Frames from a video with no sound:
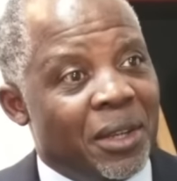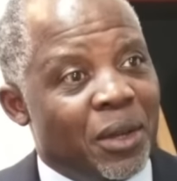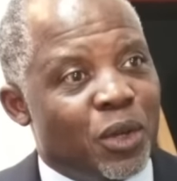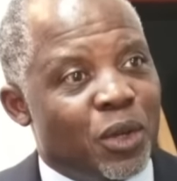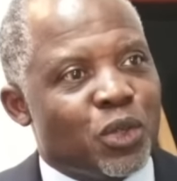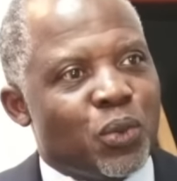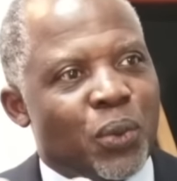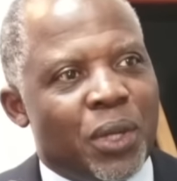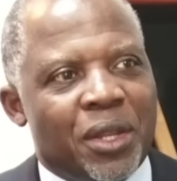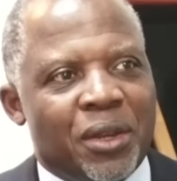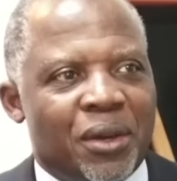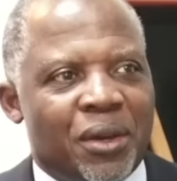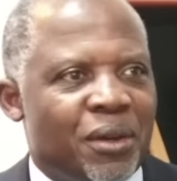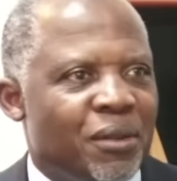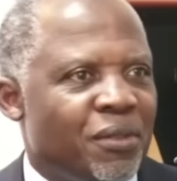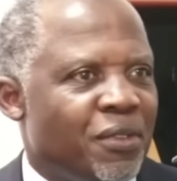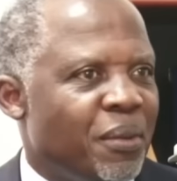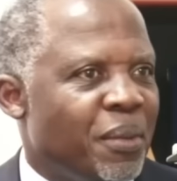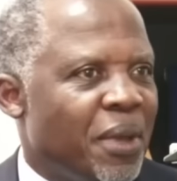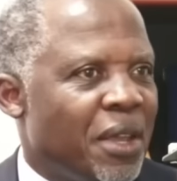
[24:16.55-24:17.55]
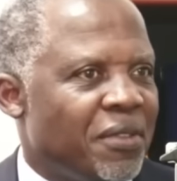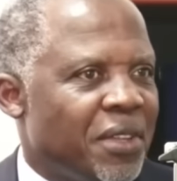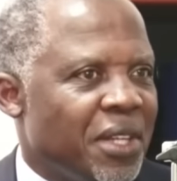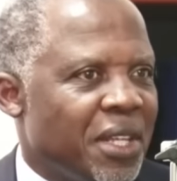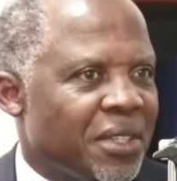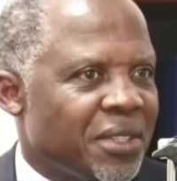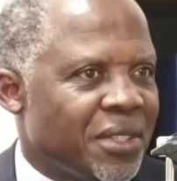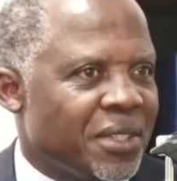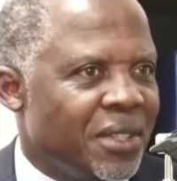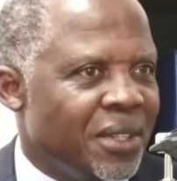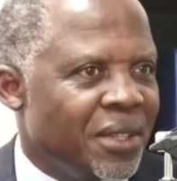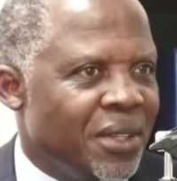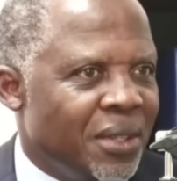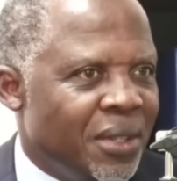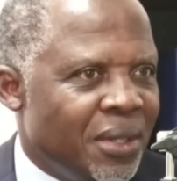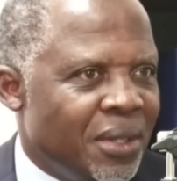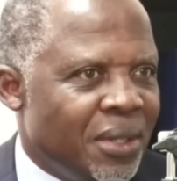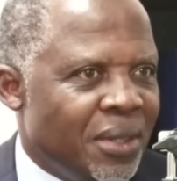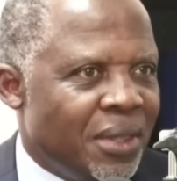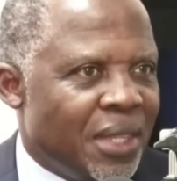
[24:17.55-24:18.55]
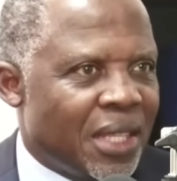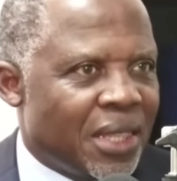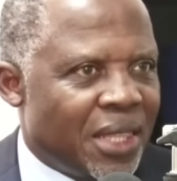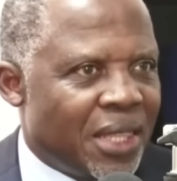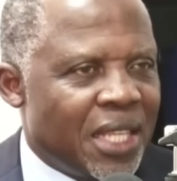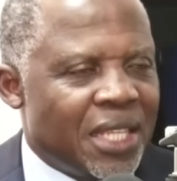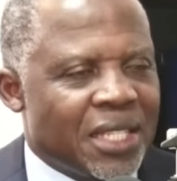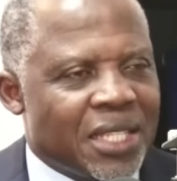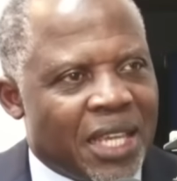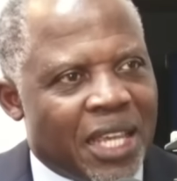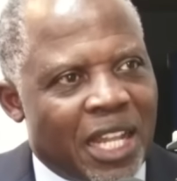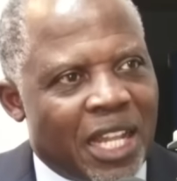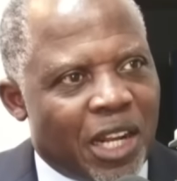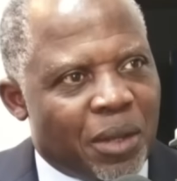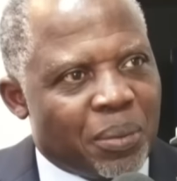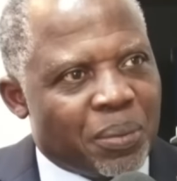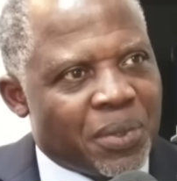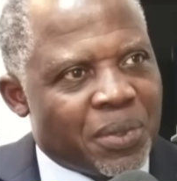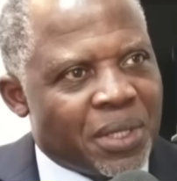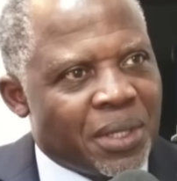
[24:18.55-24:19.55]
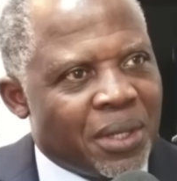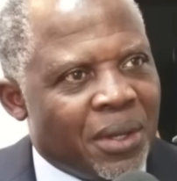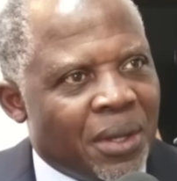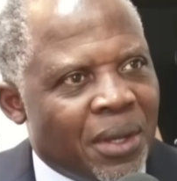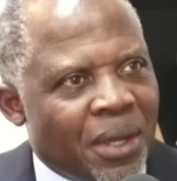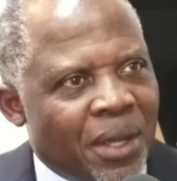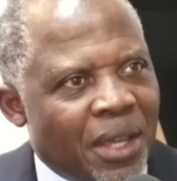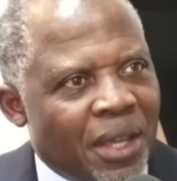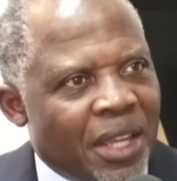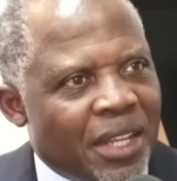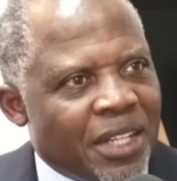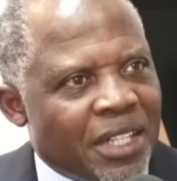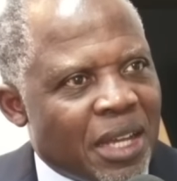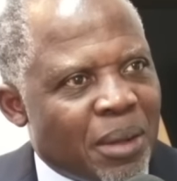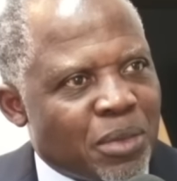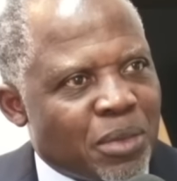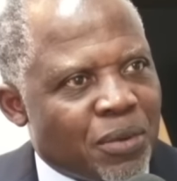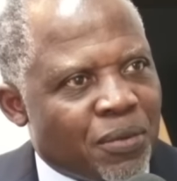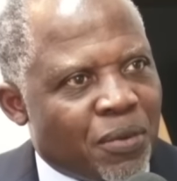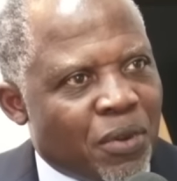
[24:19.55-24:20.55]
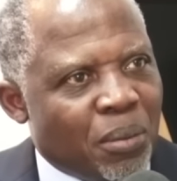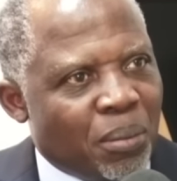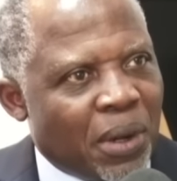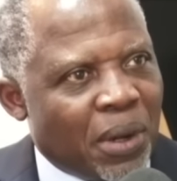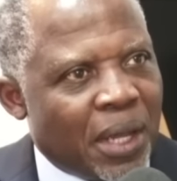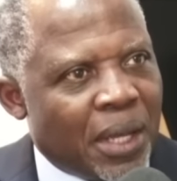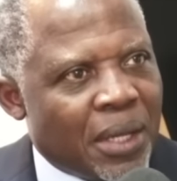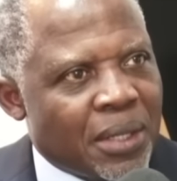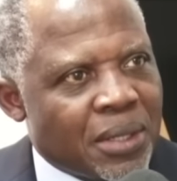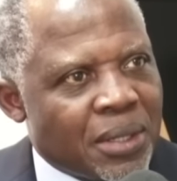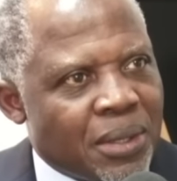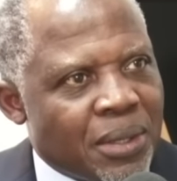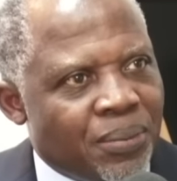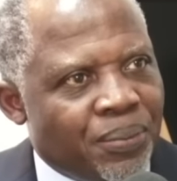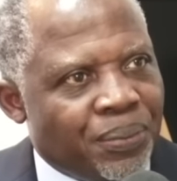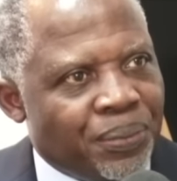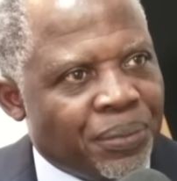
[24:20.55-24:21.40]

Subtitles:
Because we know from evidence that this helps in terms of compliance.